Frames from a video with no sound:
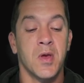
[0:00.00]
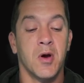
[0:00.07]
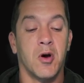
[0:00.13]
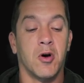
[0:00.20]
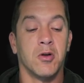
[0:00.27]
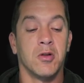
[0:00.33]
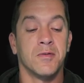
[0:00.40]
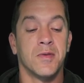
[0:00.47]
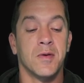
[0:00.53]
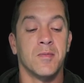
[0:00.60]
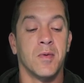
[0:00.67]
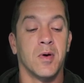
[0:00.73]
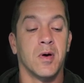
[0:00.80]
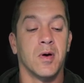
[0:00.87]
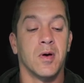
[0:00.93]
all of them
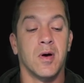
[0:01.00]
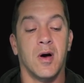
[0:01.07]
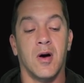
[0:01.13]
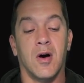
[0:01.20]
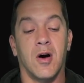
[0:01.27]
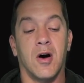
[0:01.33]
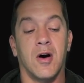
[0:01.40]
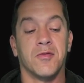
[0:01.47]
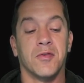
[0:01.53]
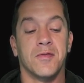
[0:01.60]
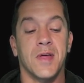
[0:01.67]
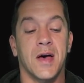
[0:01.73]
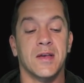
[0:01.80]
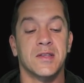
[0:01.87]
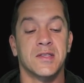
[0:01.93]
off of
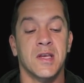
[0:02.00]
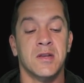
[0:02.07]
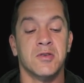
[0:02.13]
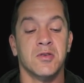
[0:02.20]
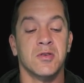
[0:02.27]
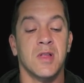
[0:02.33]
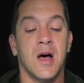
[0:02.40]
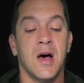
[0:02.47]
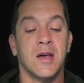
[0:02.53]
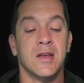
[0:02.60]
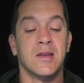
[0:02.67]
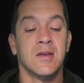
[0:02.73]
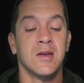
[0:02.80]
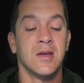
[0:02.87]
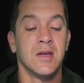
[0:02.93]
that center line.